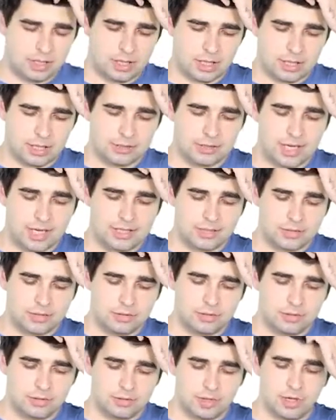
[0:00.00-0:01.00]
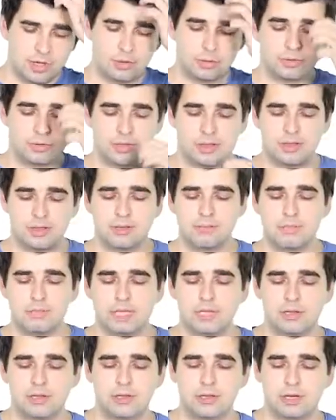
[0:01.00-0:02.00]
create a new node in the
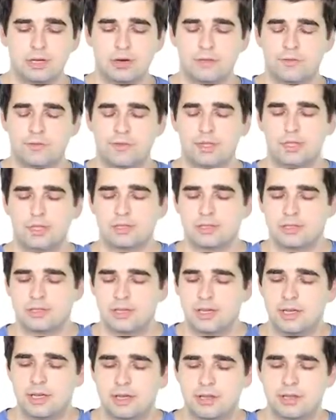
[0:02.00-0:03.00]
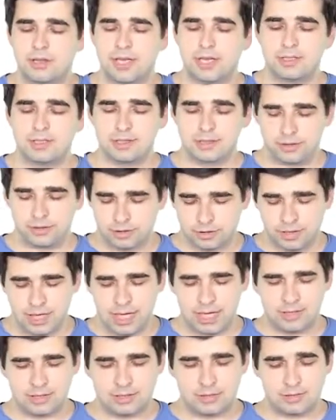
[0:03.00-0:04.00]
middle of this last
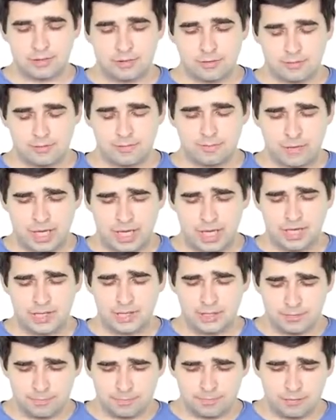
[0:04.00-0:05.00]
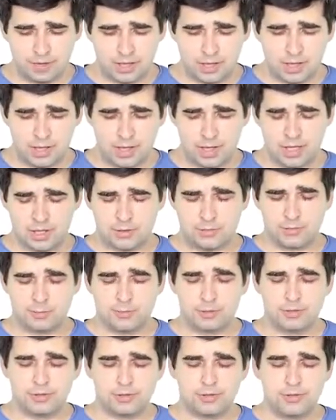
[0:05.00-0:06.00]
created edge, and it
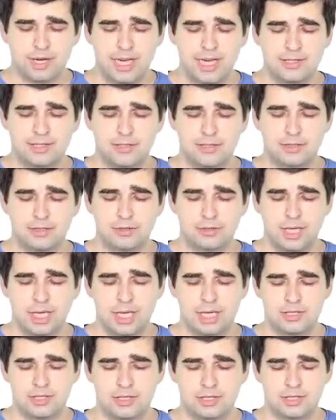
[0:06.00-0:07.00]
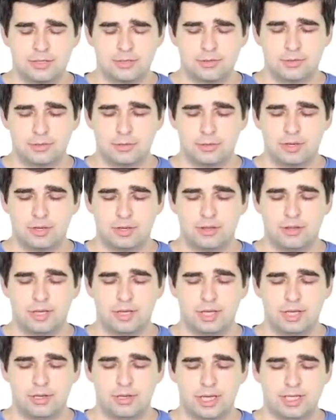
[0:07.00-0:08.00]
will divide it into edges with
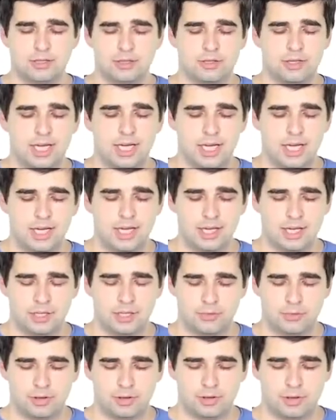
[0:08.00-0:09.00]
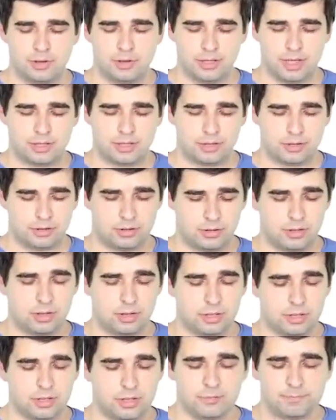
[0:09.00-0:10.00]
letter A and with letter
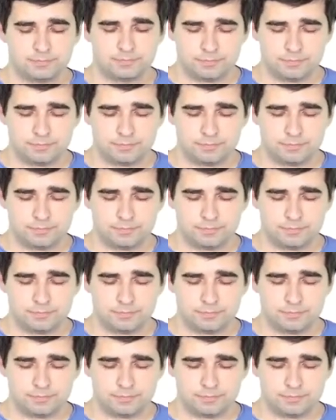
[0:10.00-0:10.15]
$,